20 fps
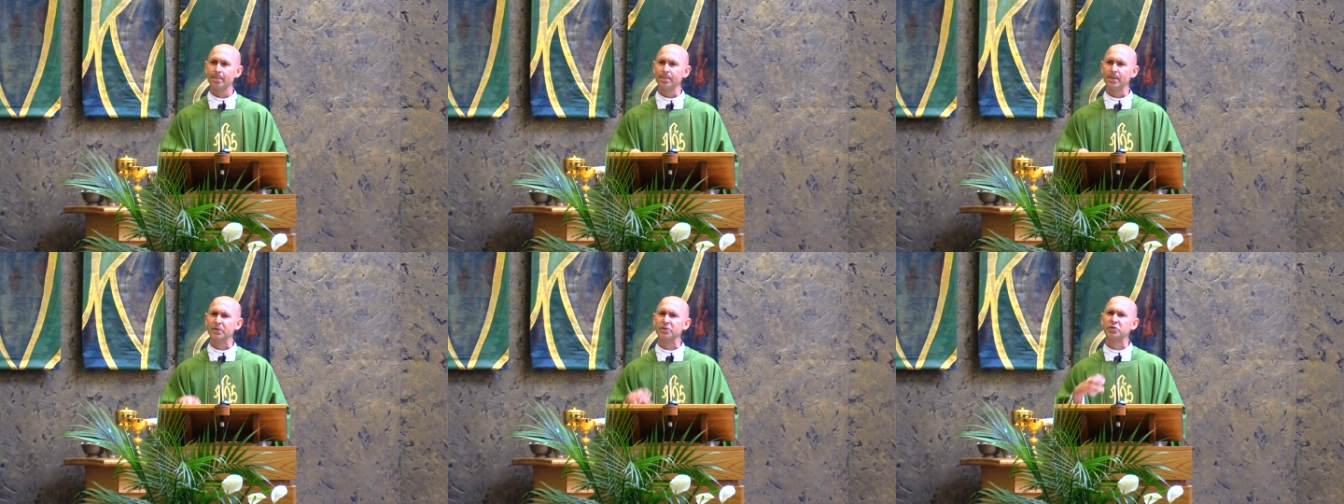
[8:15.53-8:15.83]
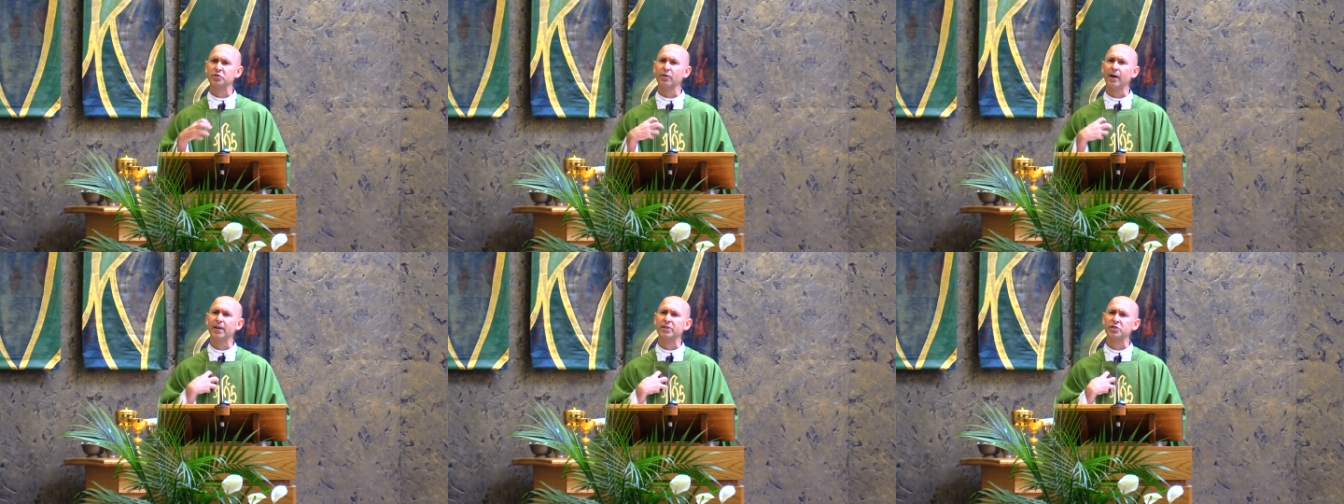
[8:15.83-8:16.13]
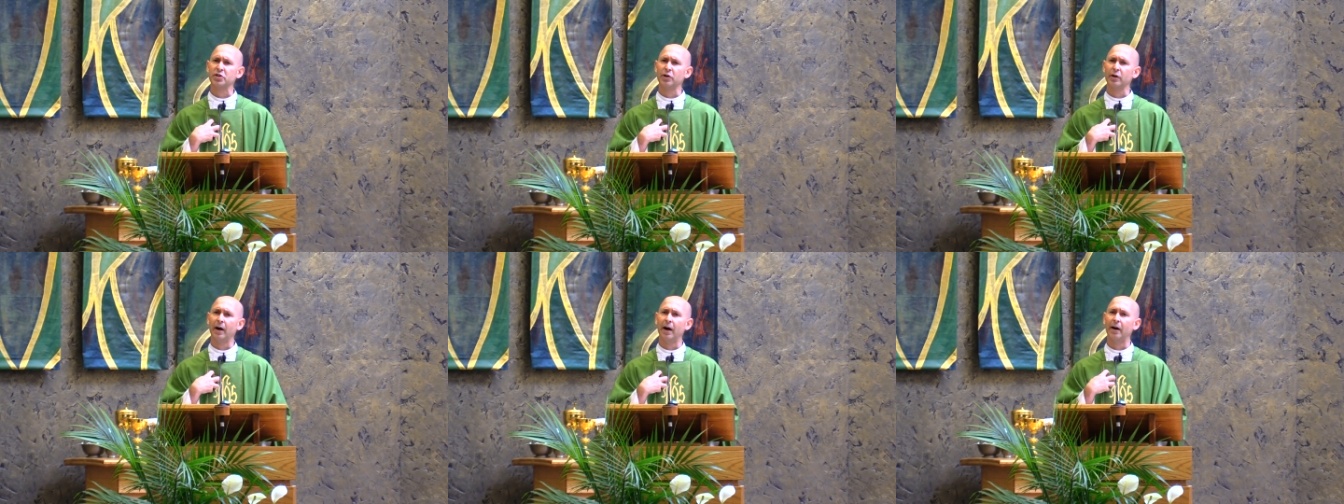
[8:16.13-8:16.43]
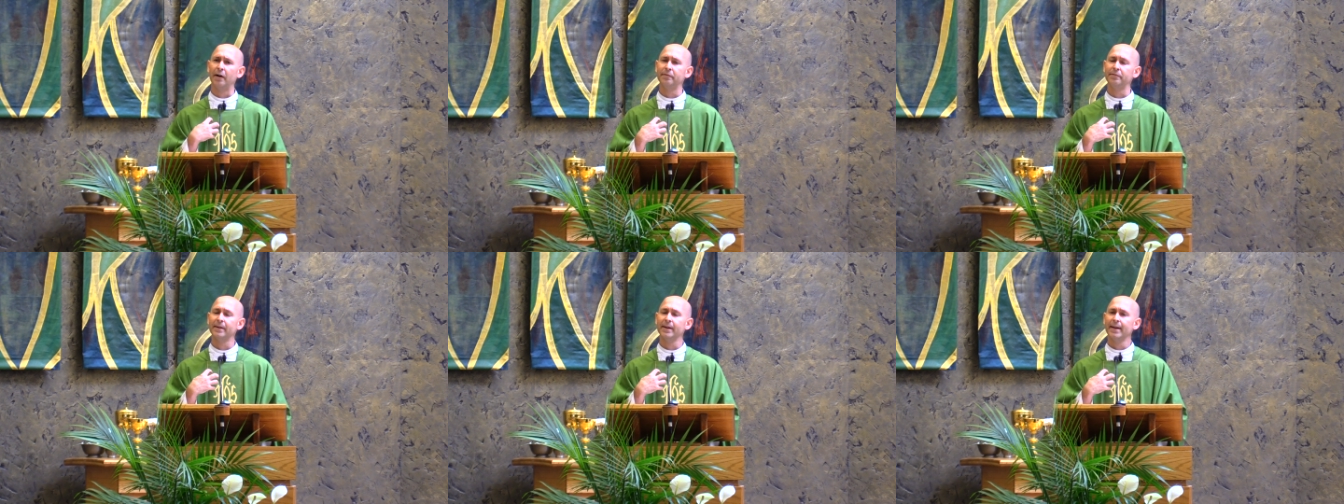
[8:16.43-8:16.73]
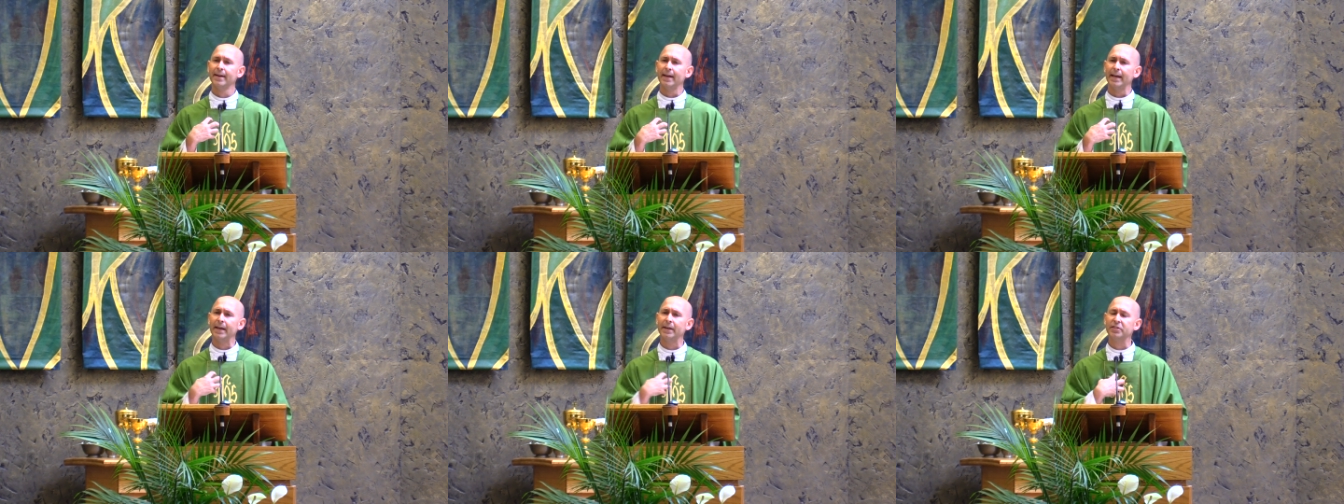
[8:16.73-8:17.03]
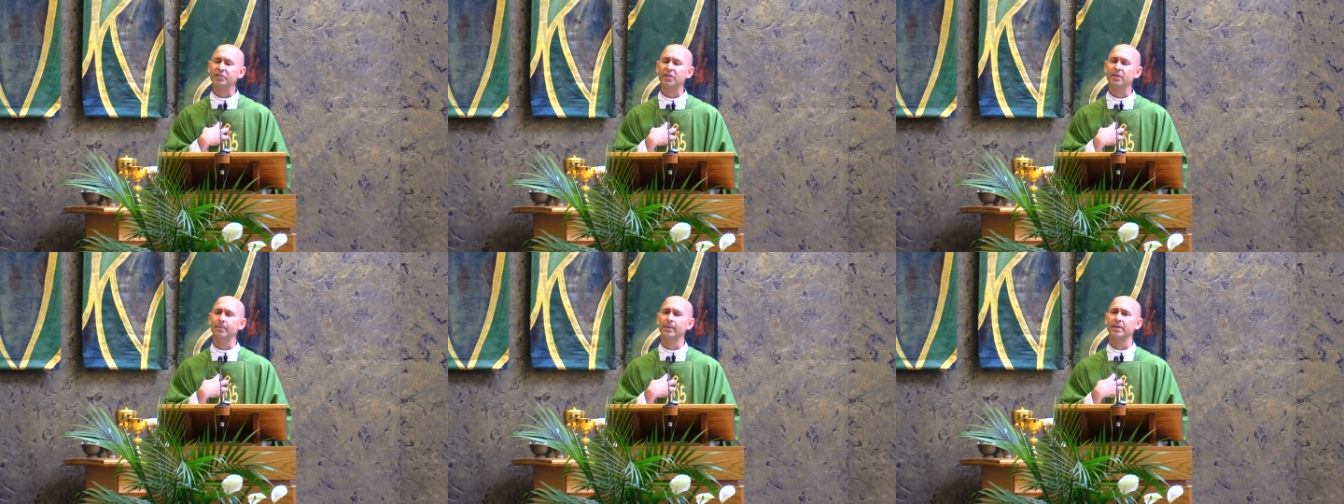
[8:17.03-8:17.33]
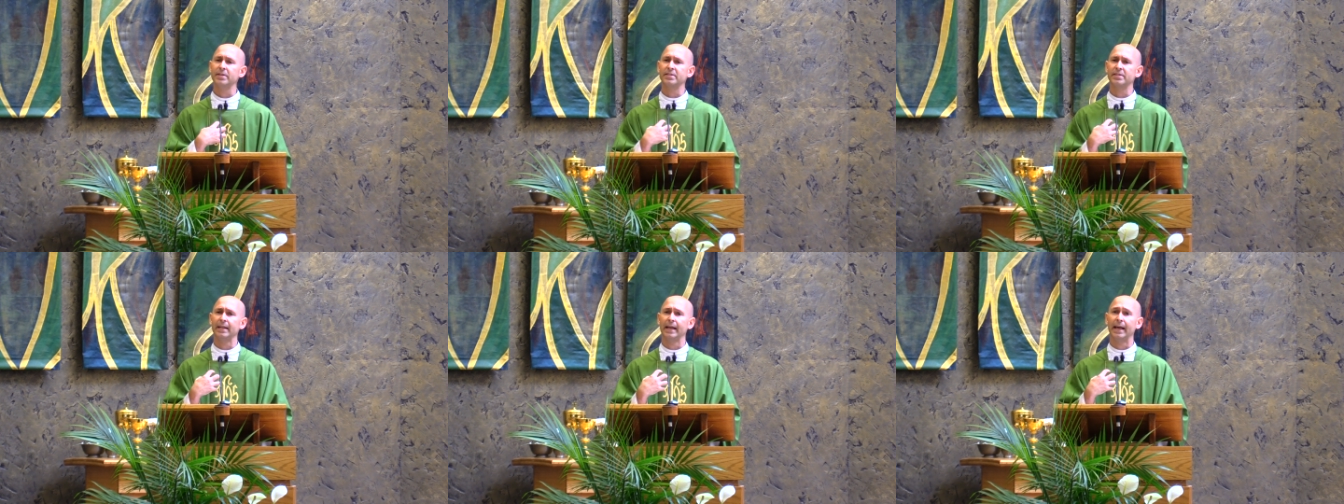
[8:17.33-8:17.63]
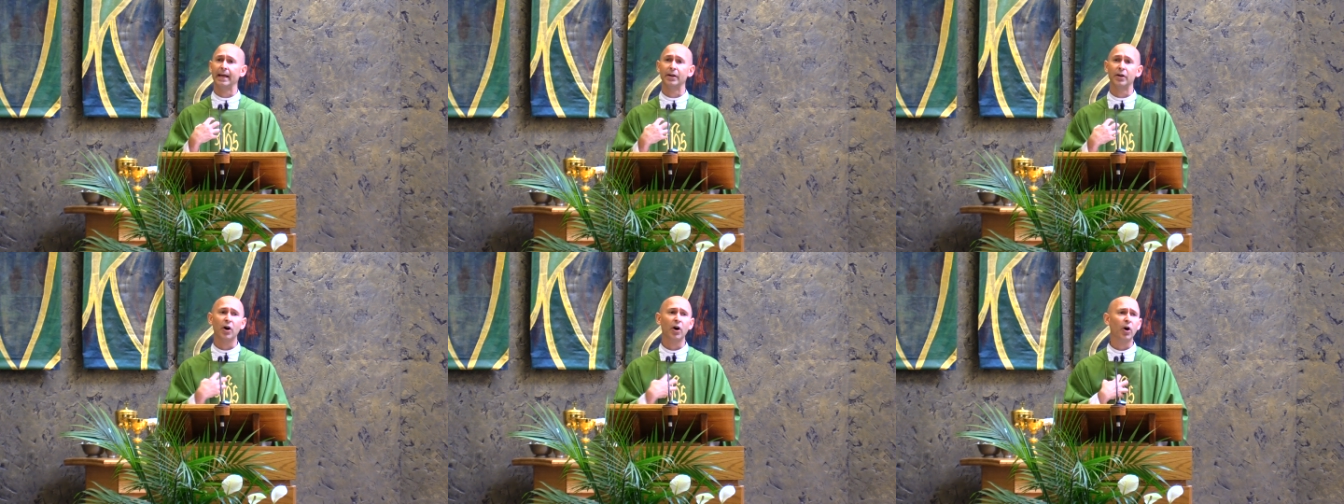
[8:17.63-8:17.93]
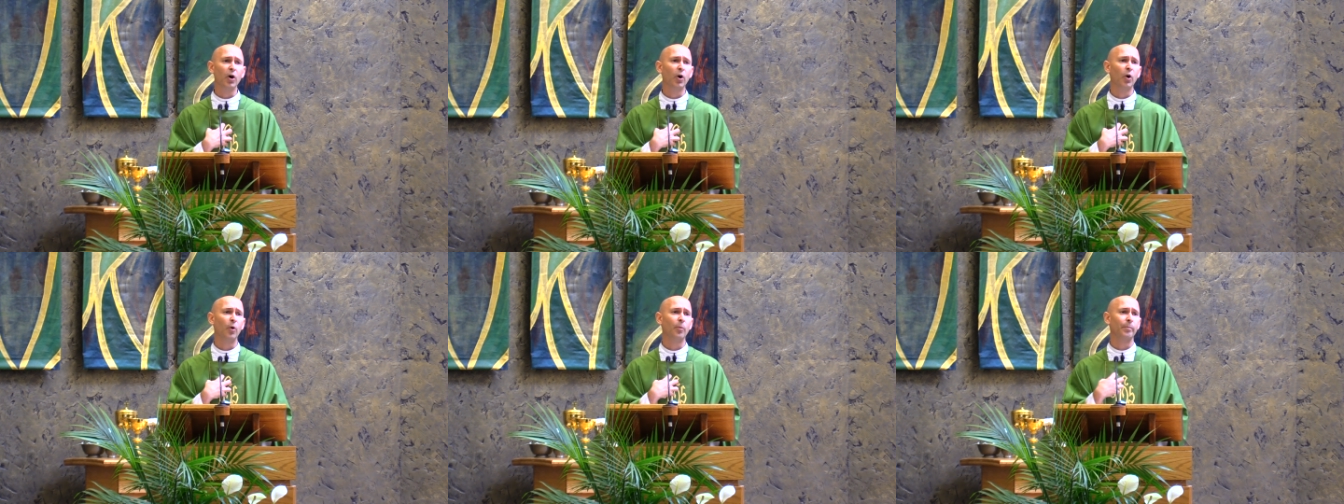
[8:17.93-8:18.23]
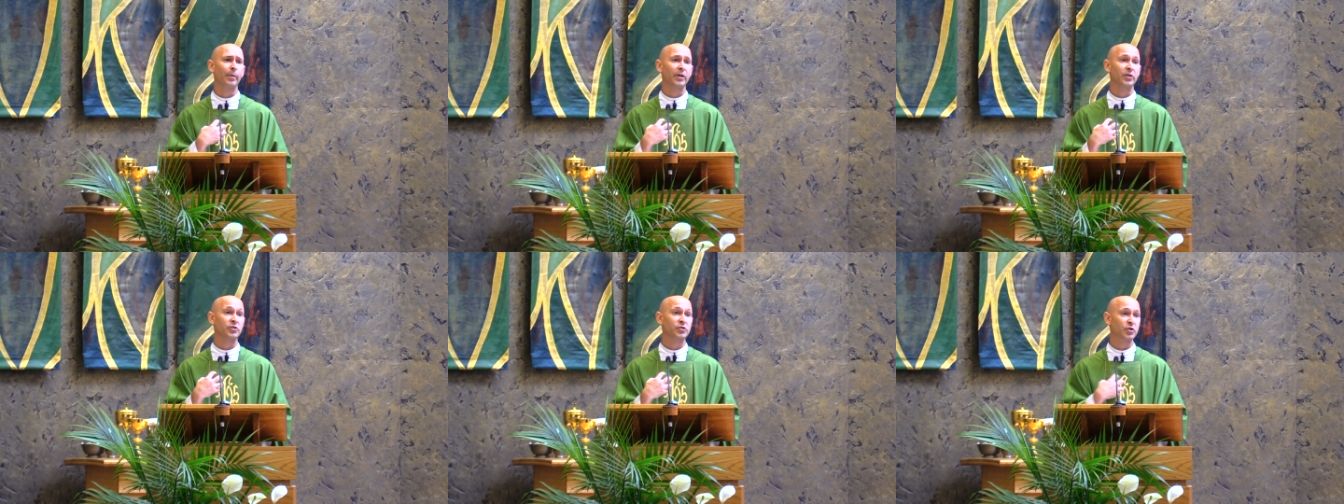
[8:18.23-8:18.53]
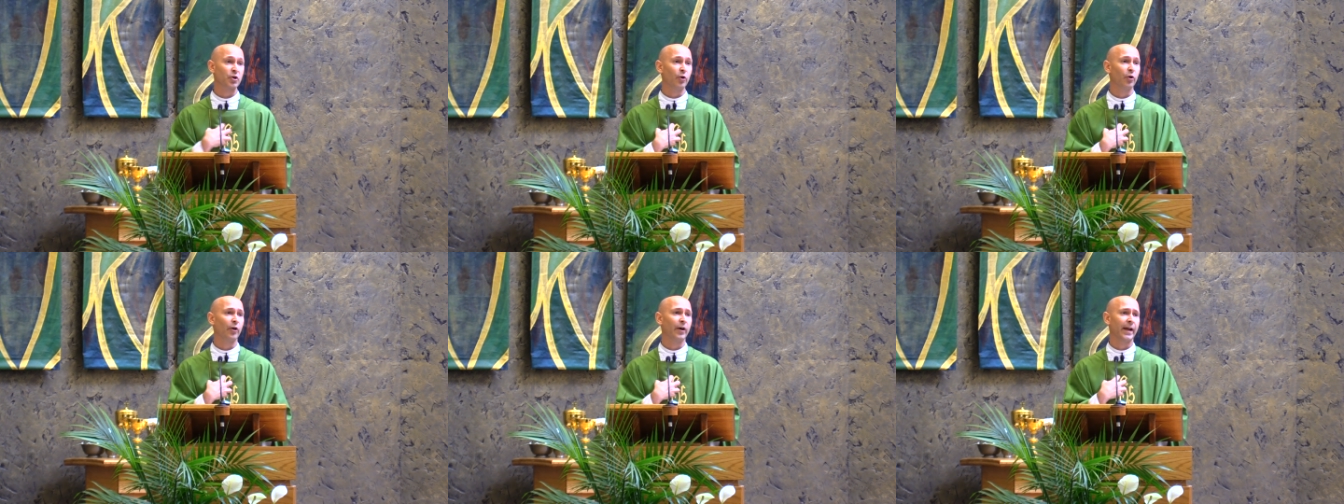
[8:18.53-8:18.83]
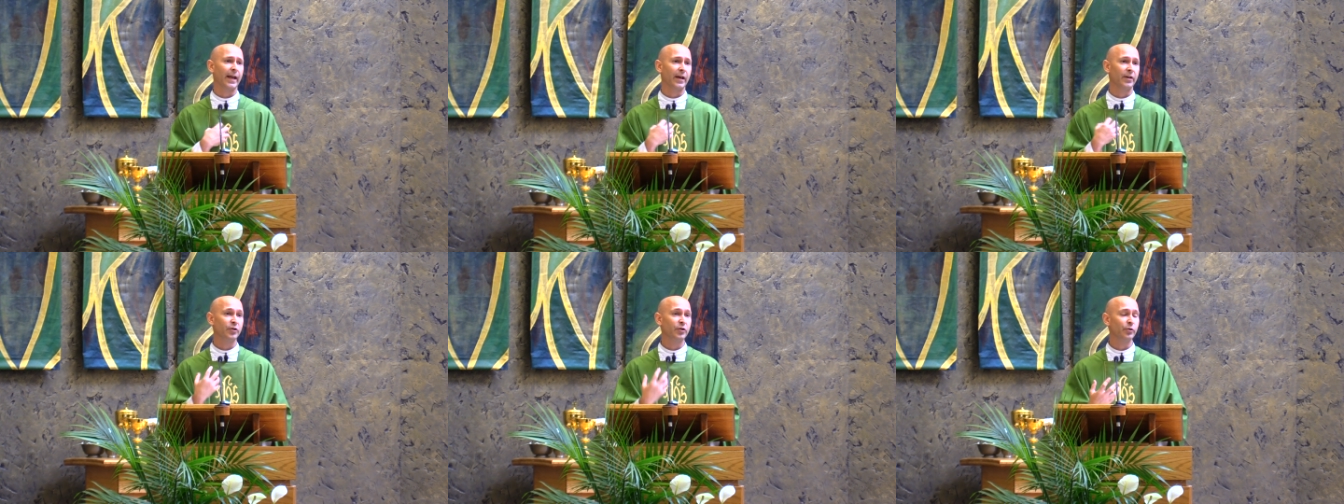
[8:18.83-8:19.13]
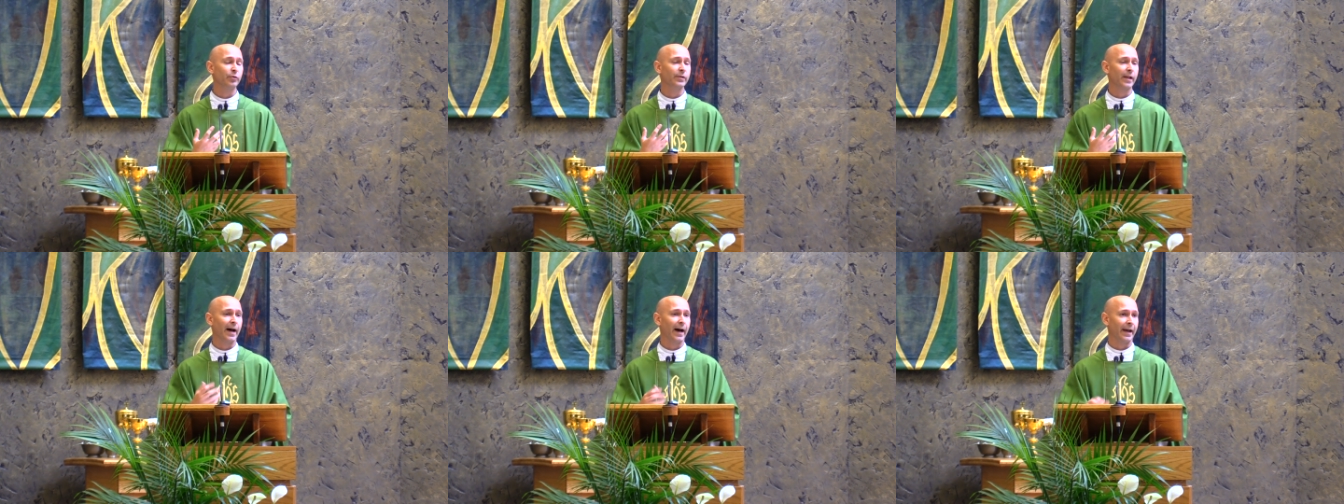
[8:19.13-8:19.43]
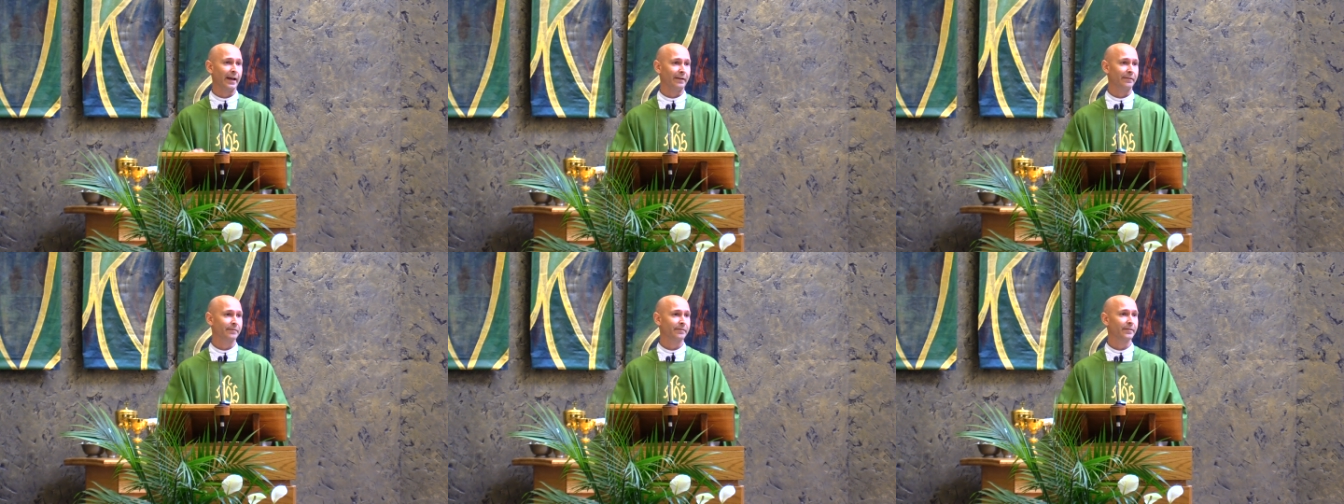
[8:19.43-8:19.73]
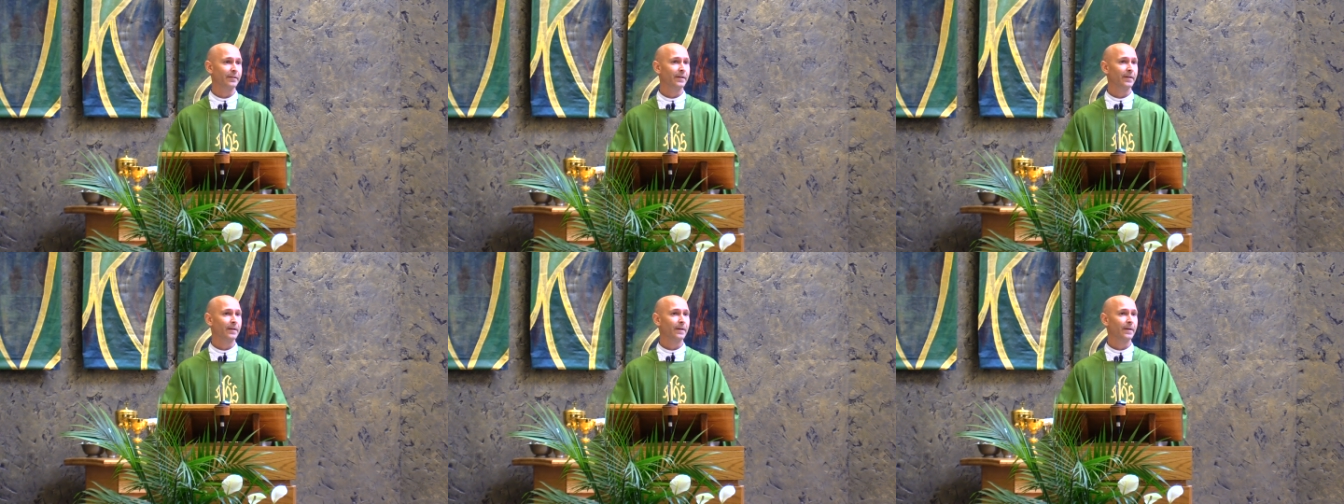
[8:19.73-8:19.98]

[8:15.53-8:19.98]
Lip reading: this treasure of intimacy and hope and joy and new life,